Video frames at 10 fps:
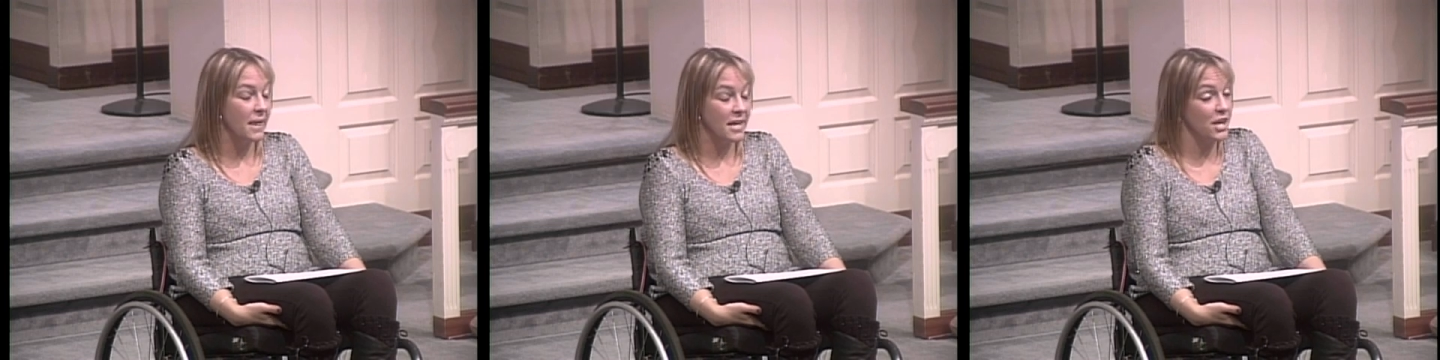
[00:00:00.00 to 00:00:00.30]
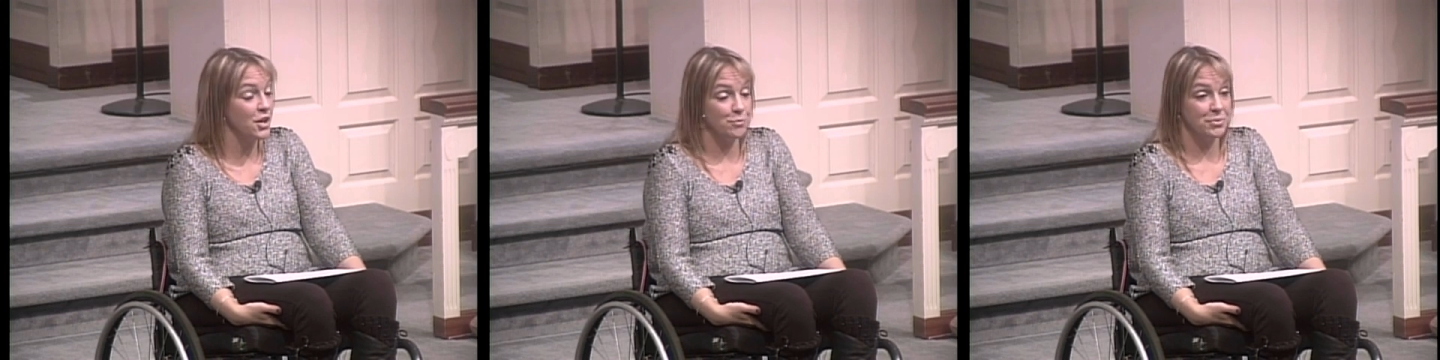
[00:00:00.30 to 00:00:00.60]
And I
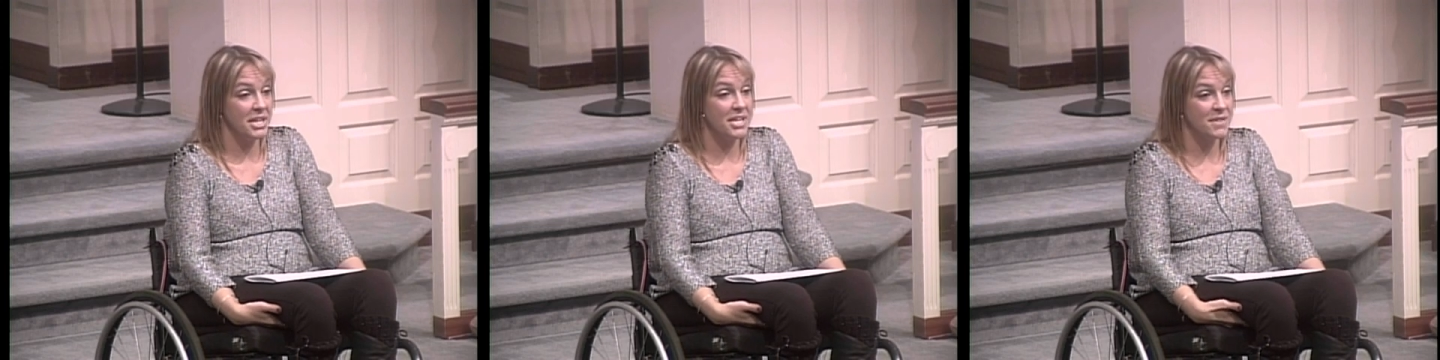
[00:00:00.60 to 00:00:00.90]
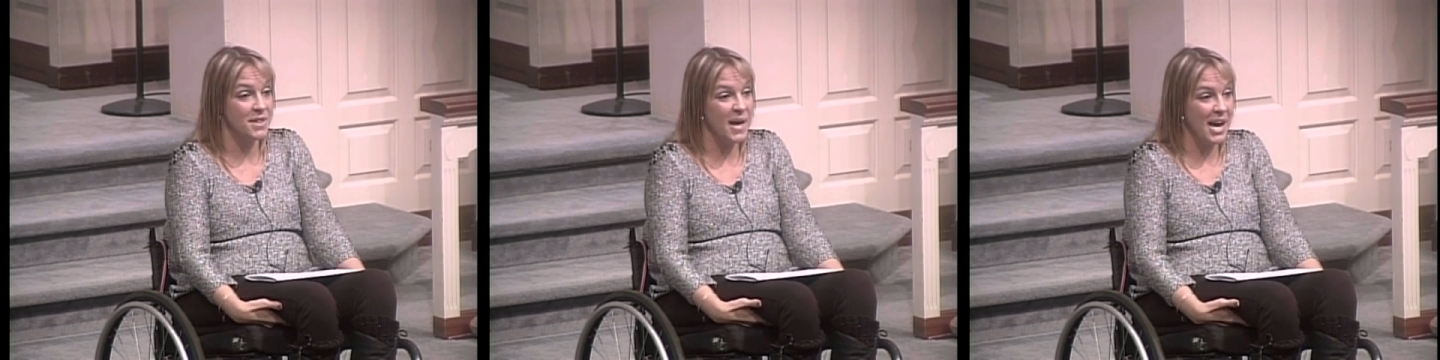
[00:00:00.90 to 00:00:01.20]
couldn't believe
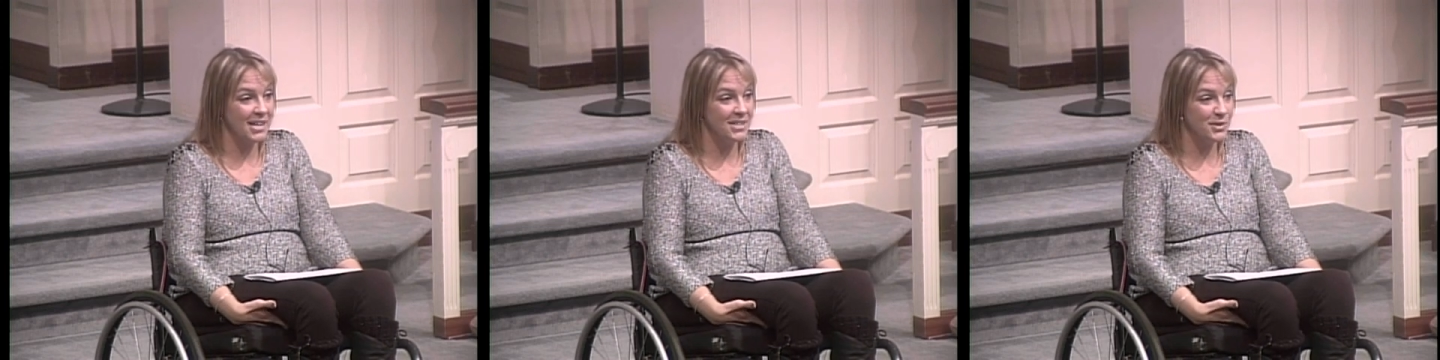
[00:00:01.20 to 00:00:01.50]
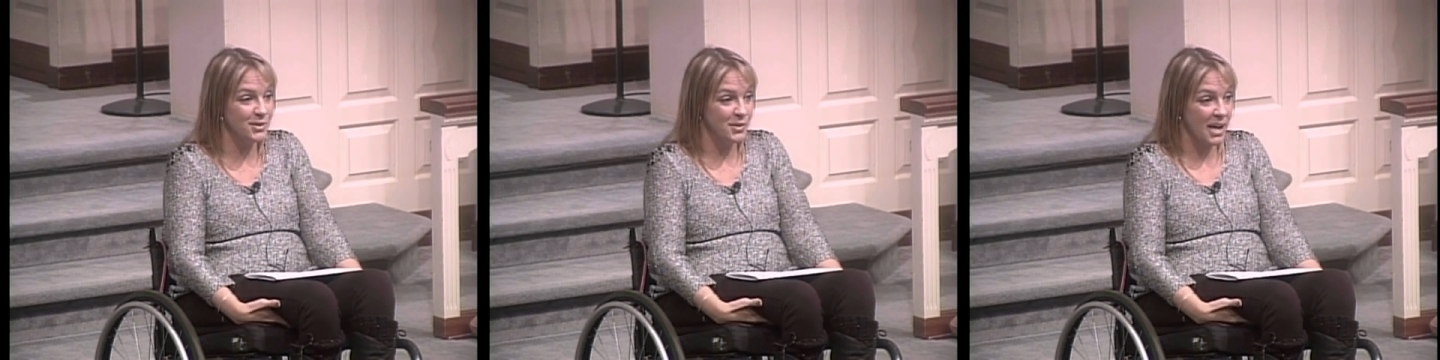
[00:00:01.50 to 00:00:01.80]
that that
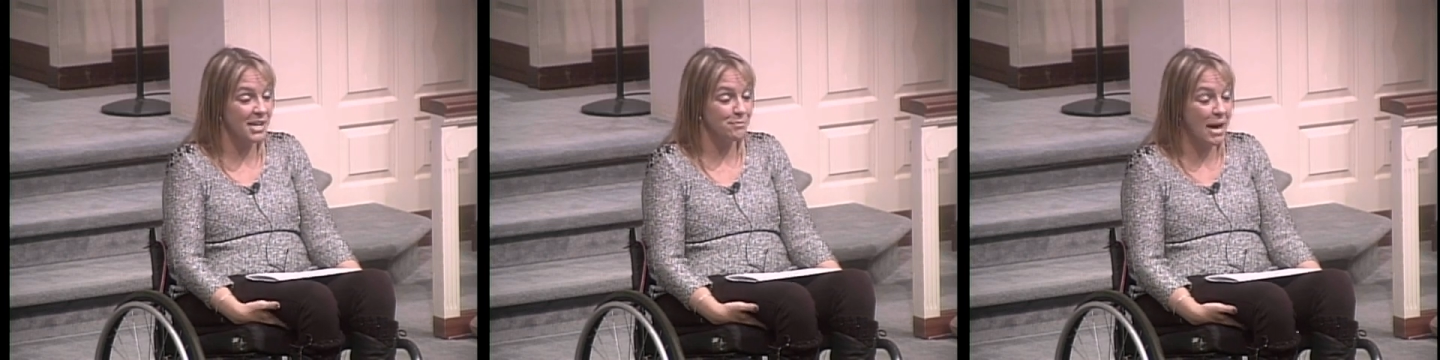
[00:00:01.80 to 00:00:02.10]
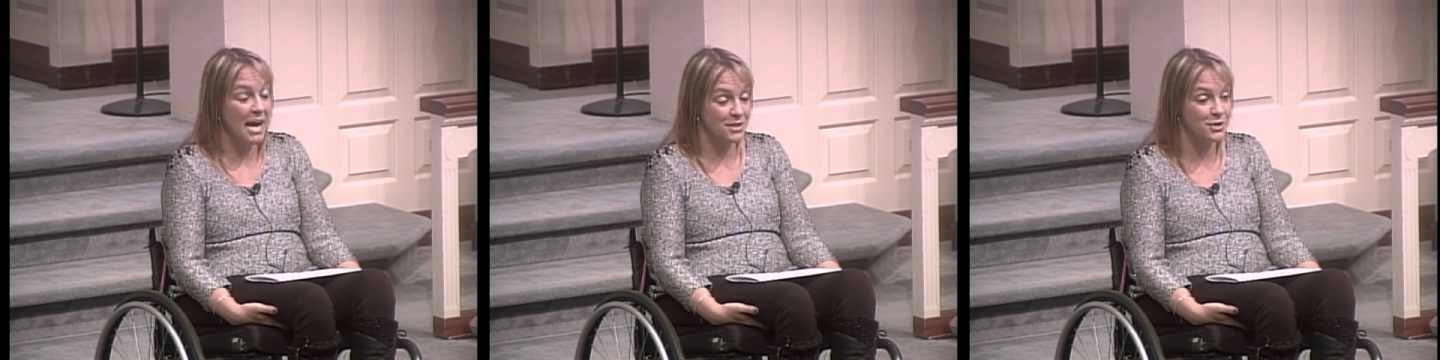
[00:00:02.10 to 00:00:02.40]
had
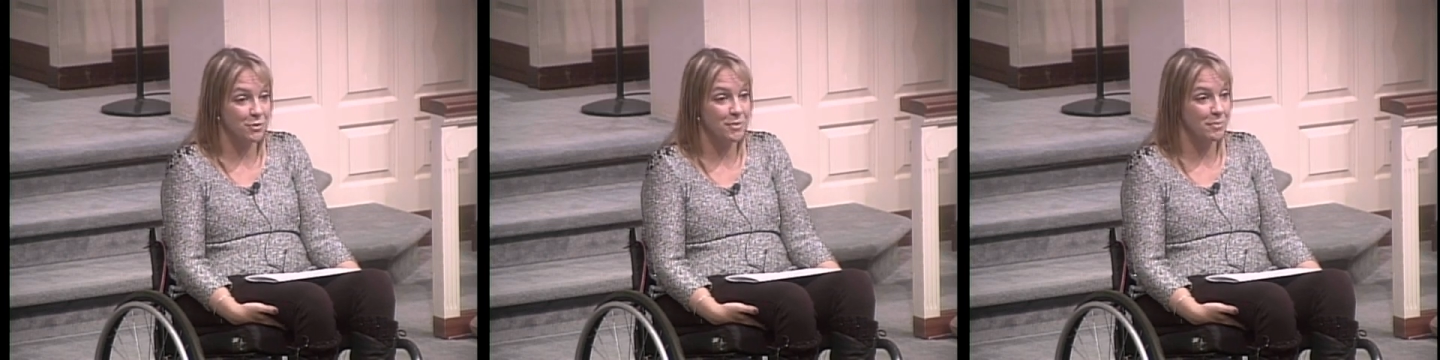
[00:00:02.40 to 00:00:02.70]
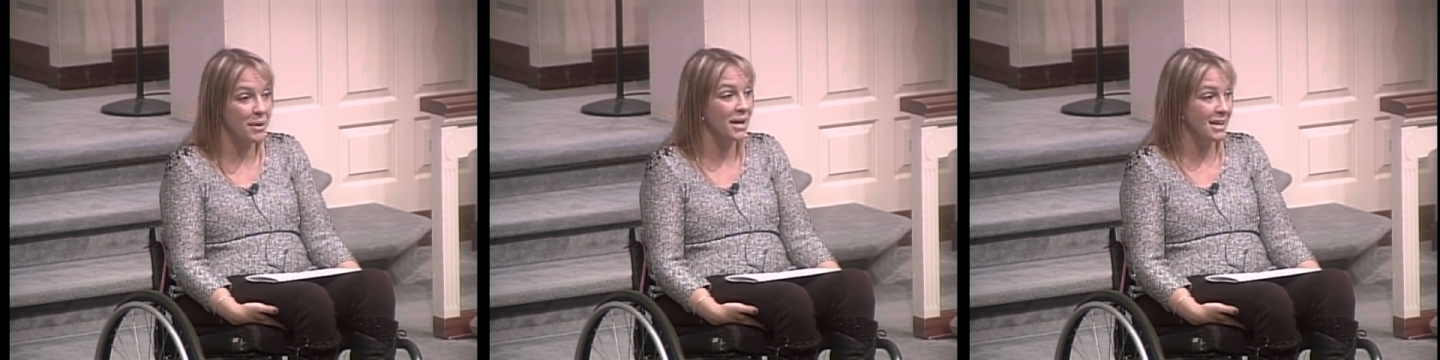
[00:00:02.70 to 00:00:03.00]
passed through my
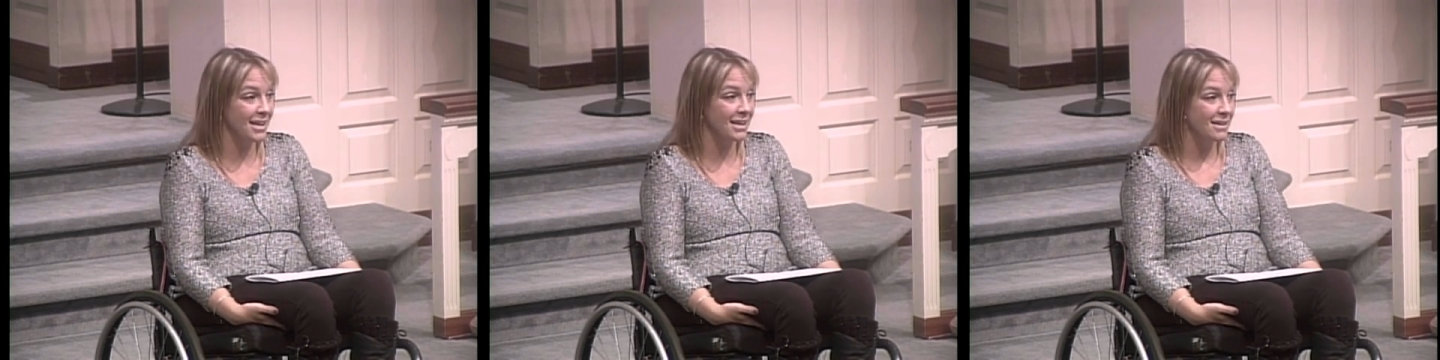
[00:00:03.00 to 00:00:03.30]
body.